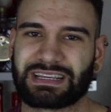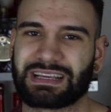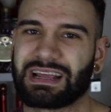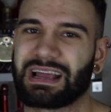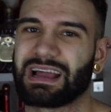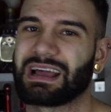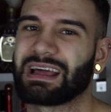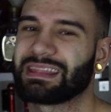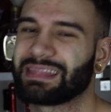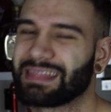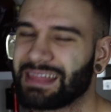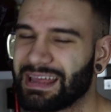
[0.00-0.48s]

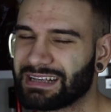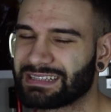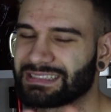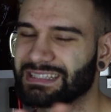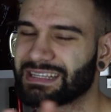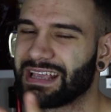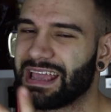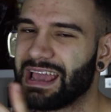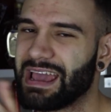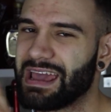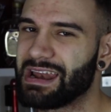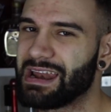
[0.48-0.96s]
it. Thanks
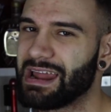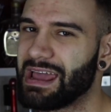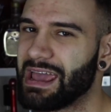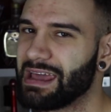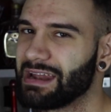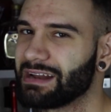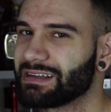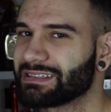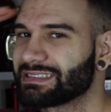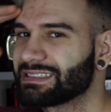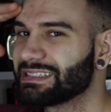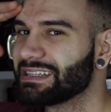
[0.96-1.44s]
again, and
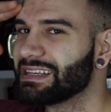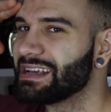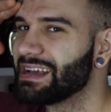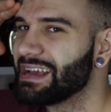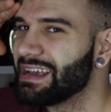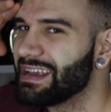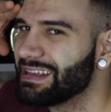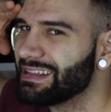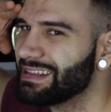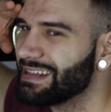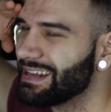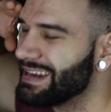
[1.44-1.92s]
I'll see you
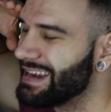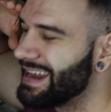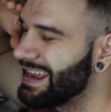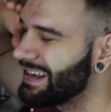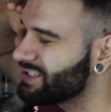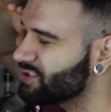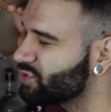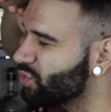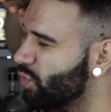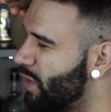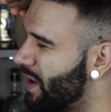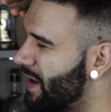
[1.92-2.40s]
in the
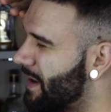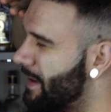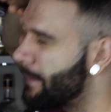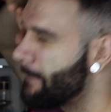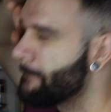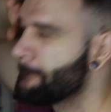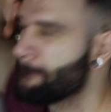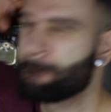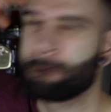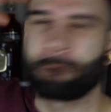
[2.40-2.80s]
next one.